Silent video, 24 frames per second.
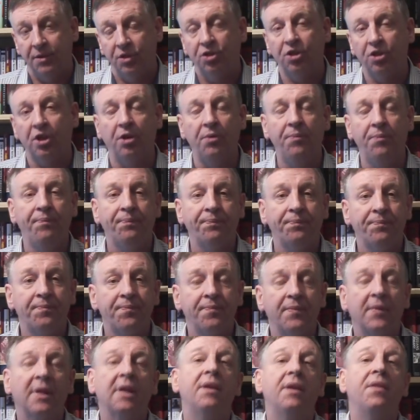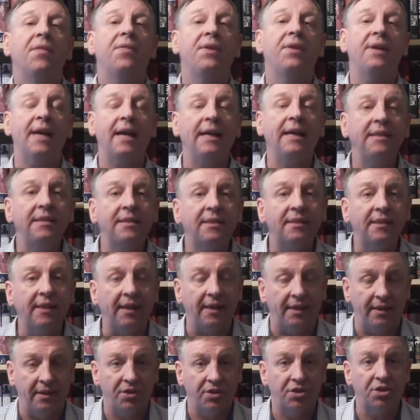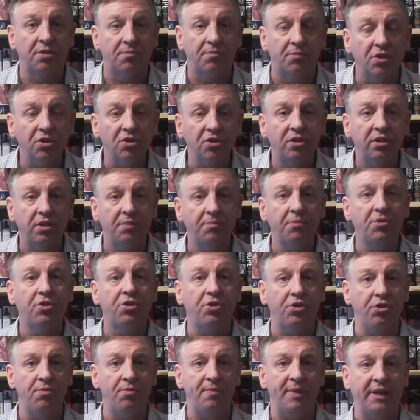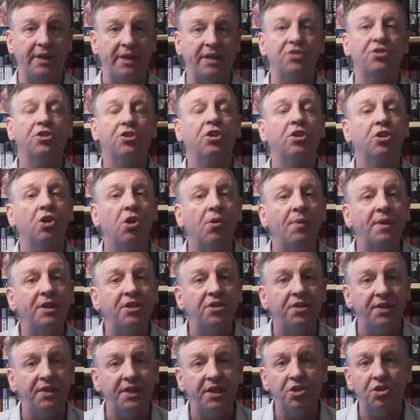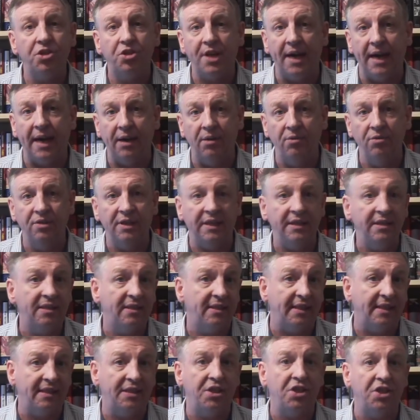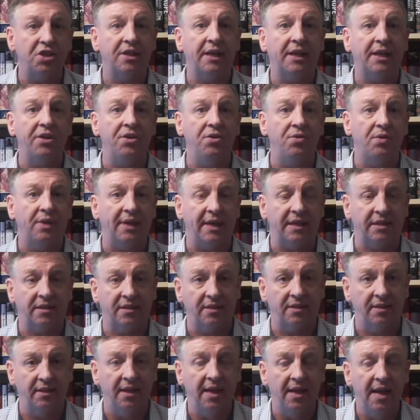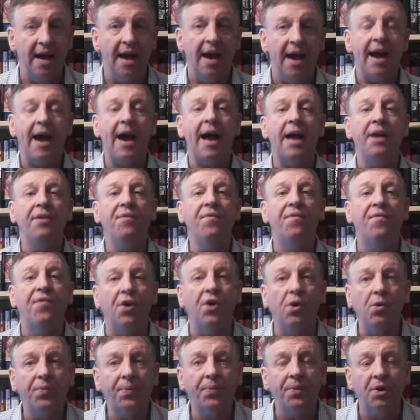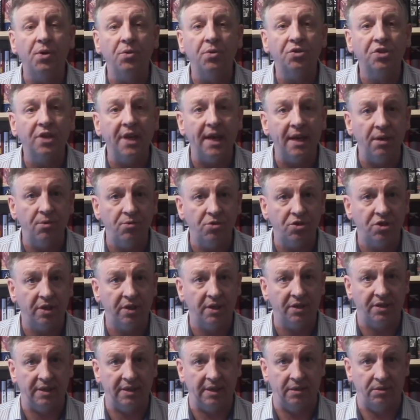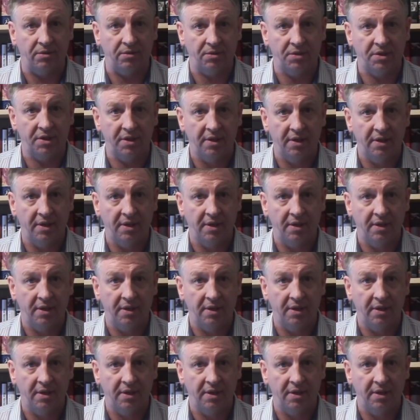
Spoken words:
So the answer to Muslim grooming is to go into these towns and cities like Newcastle and vote those councillors out